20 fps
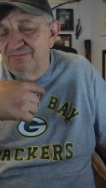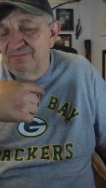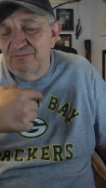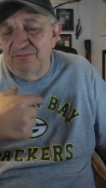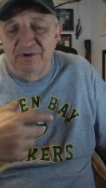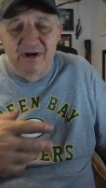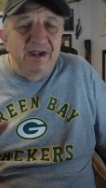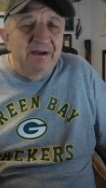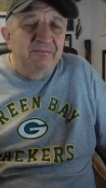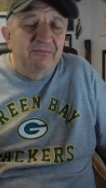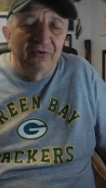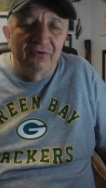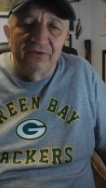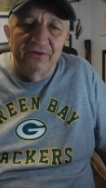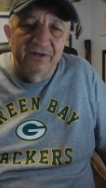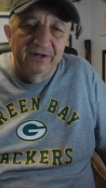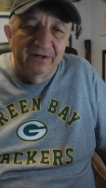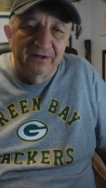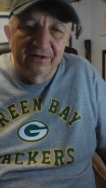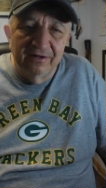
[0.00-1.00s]
ramble
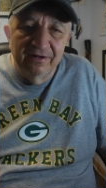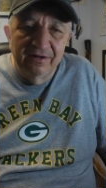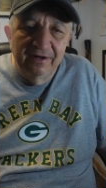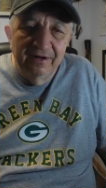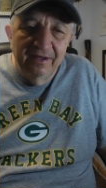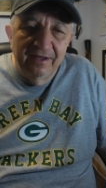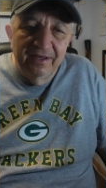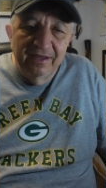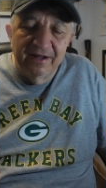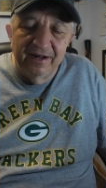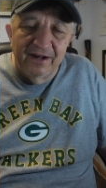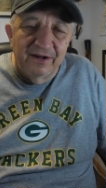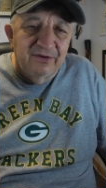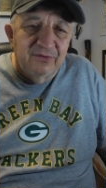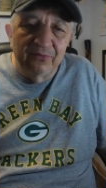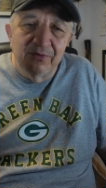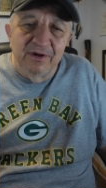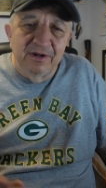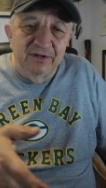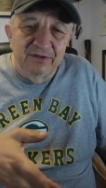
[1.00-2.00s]
here, and I
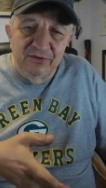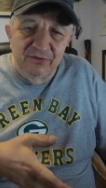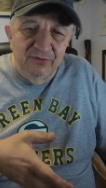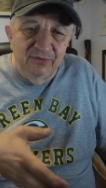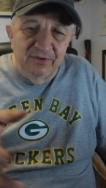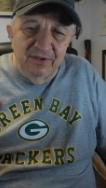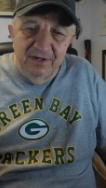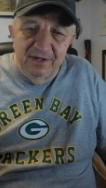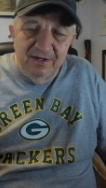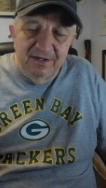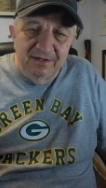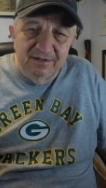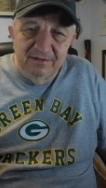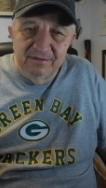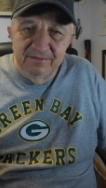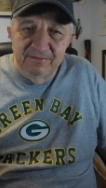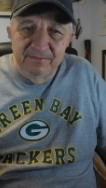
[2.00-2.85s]
don't want to do that.